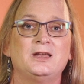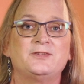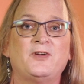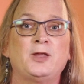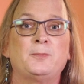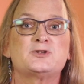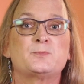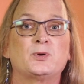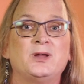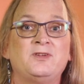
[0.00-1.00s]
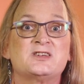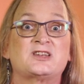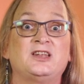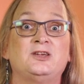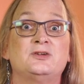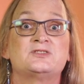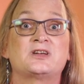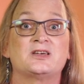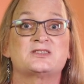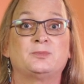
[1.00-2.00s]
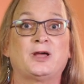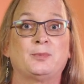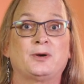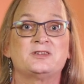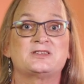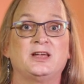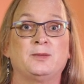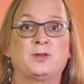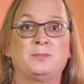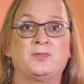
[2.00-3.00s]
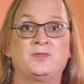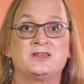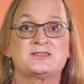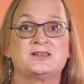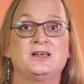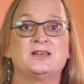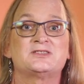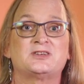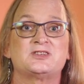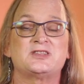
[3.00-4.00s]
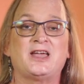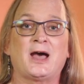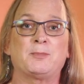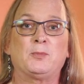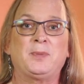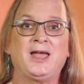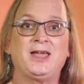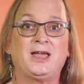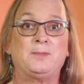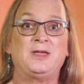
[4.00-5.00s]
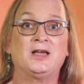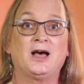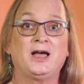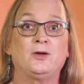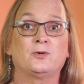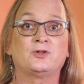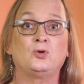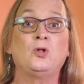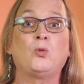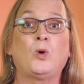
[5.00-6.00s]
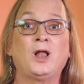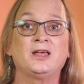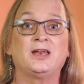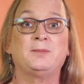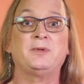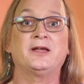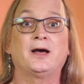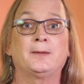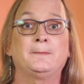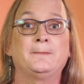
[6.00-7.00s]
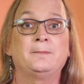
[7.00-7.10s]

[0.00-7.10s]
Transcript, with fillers: Developers previously used custom libraries to implement this, such as the Apple Pay API or the Google Wallet API.